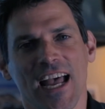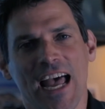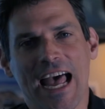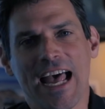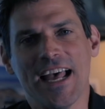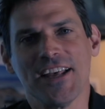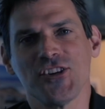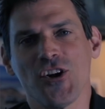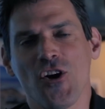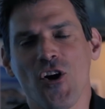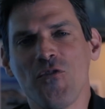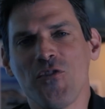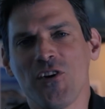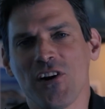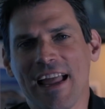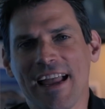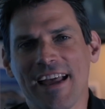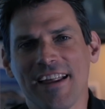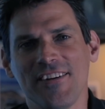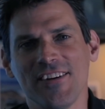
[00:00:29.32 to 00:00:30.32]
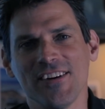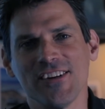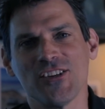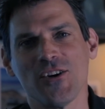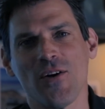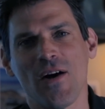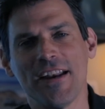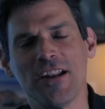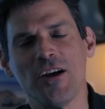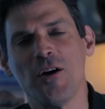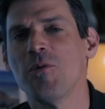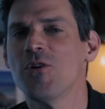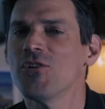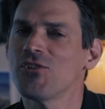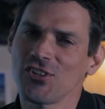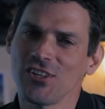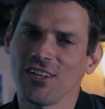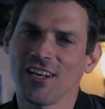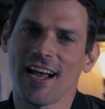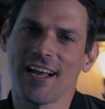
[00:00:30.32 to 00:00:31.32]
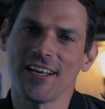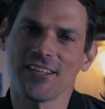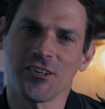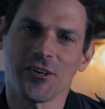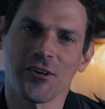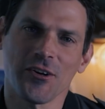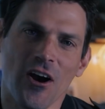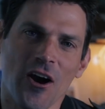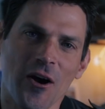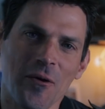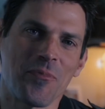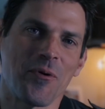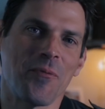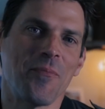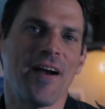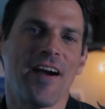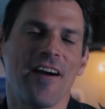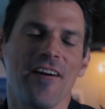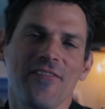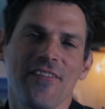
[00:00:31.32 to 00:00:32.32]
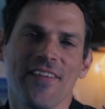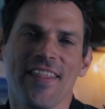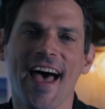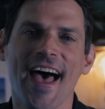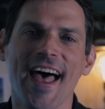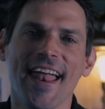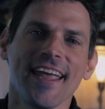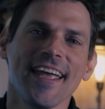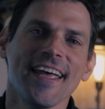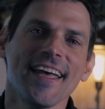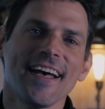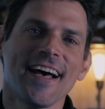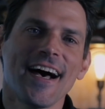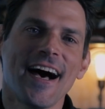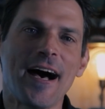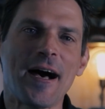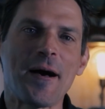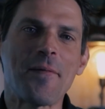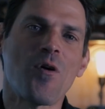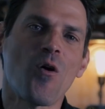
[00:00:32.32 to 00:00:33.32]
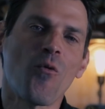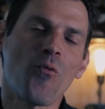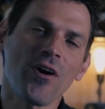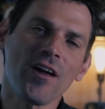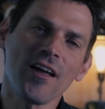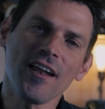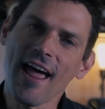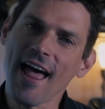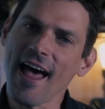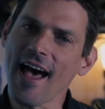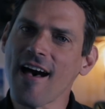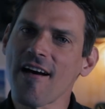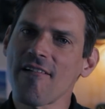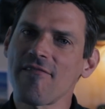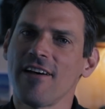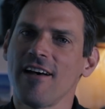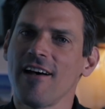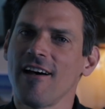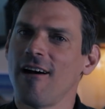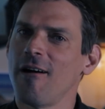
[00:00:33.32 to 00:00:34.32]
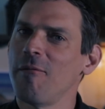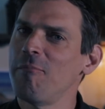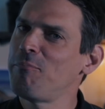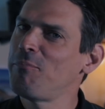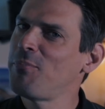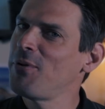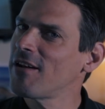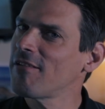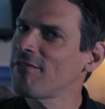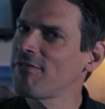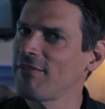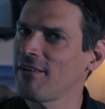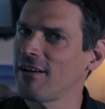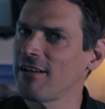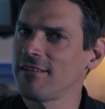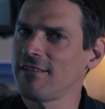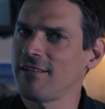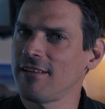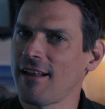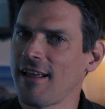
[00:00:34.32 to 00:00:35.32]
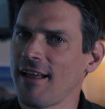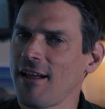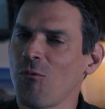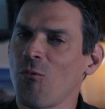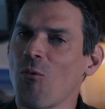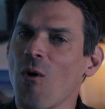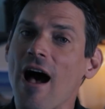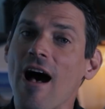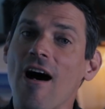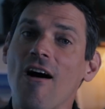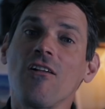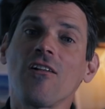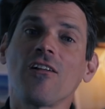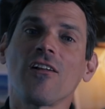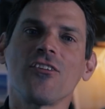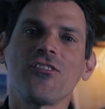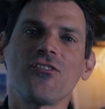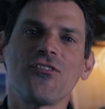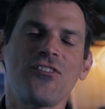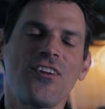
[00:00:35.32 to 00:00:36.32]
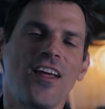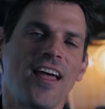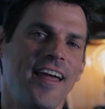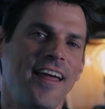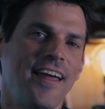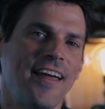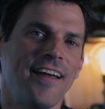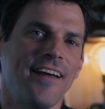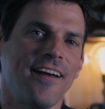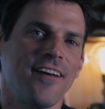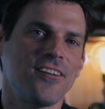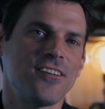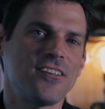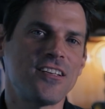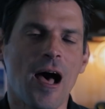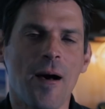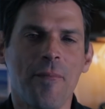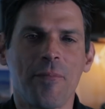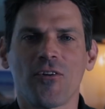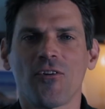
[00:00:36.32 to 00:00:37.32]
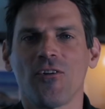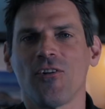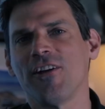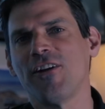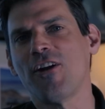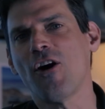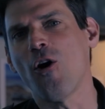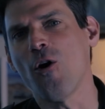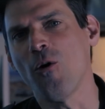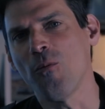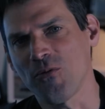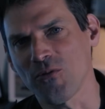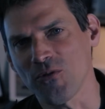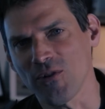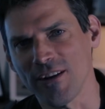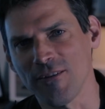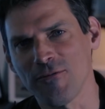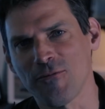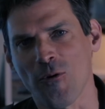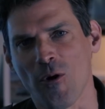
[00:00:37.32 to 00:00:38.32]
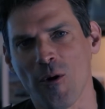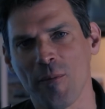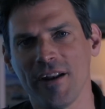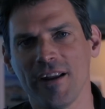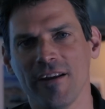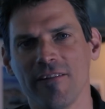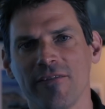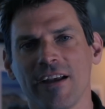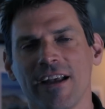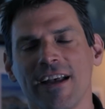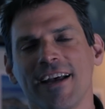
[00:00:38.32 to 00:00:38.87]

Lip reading: as overlanders, so I know most of you guys are prepared for that. We're going to have a bit of fun today while staying topical and hopefully informative.